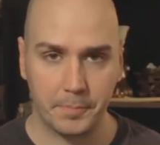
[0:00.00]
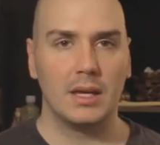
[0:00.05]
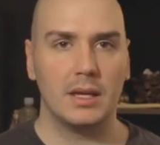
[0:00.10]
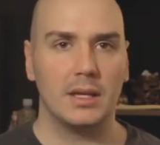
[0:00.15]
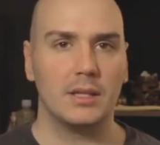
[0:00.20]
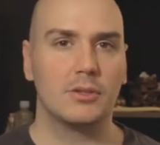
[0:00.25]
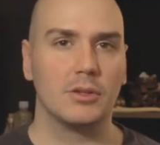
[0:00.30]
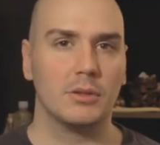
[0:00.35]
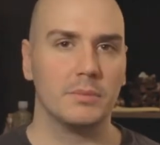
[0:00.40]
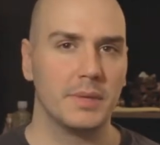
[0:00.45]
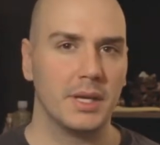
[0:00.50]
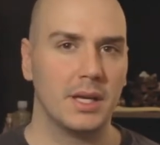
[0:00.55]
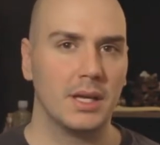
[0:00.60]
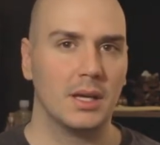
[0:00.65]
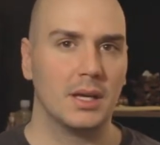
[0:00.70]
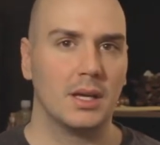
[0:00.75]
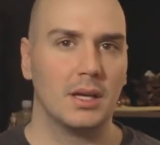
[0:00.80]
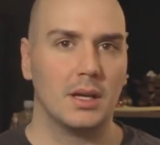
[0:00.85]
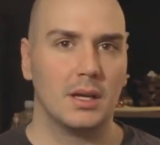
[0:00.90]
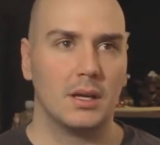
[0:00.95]
He told
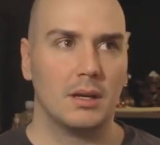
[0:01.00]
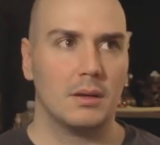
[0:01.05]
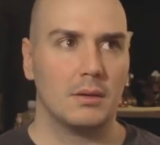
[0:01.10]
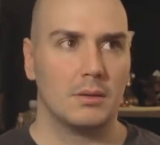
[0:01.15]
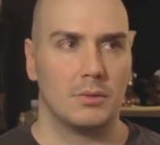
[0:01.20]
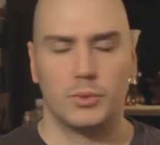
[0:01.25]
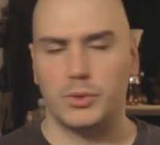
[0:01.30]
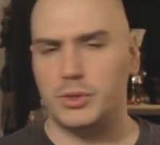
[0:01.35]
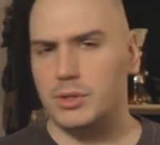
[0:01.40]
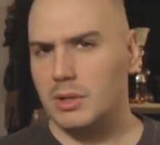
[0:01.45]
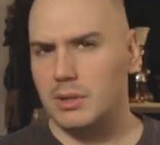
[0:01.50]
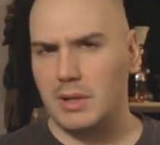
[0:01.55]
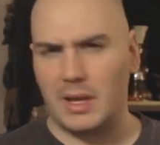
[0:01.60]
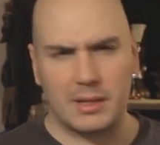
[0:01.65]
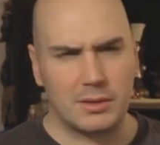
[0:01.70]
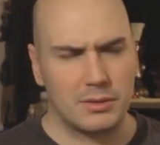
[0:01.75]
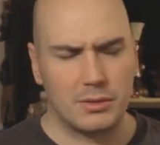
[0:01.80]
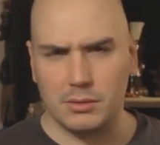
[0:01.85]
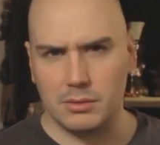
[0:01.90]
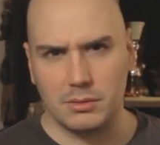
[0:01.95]
me, would you
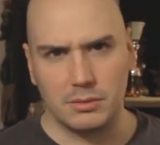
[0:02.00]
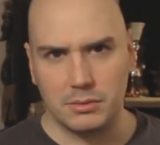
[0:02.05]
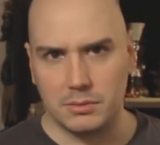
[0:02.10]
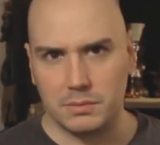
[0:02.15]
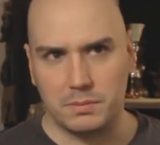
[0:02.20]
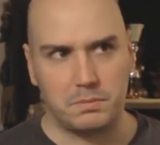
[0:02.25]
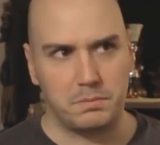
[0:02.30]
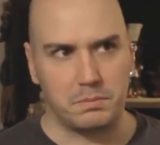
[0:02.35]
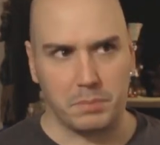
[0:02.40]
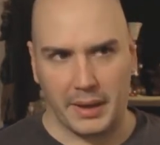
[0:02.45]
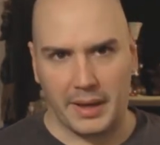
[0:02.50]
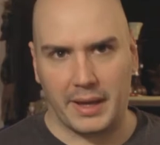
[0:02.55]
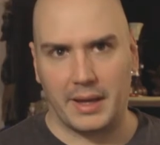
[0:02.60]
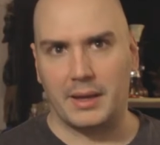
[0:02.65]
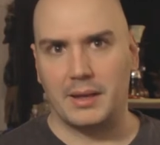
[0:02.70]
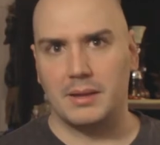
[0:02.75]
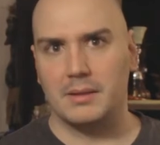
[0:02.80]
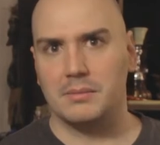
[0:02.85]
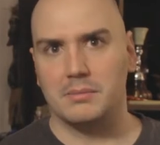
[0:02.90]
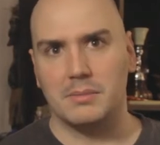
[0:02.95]
like to
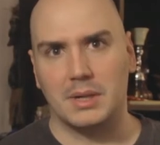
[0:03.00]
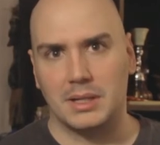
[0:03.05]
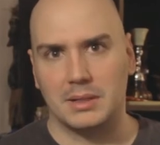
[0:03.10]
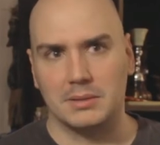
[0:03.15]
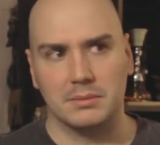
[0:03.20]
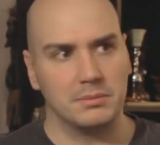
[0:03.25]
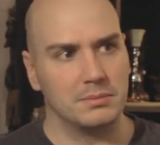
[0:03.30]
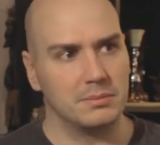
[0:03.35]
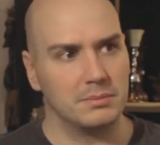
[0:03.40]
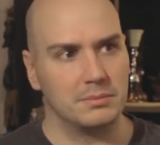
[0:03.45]
play uh,